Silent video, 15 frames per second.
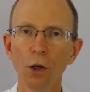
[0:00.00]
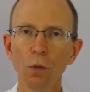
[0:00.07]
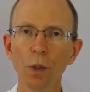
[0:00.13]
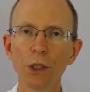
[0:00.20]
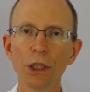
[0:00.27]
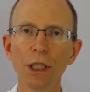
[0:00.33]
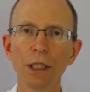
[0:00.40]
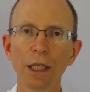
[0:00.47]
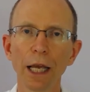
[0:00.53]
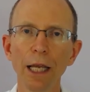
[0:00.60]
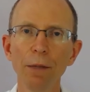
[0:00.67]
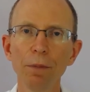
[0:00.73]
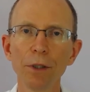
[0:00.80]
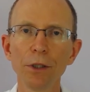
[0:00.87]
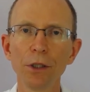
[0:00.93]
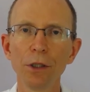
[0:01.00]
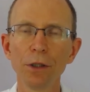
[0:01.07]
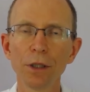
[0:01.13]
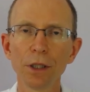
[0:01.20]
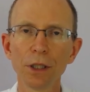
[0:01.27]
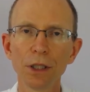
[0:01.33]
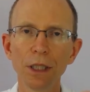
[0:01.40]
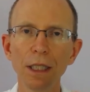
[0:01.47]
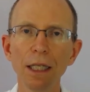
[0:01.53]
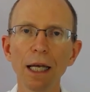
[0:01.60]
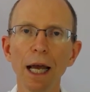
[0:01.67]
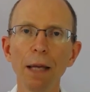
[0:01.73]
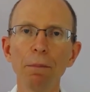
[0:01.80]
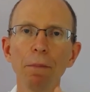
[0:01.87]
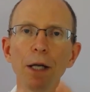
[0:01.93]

which enables you to see a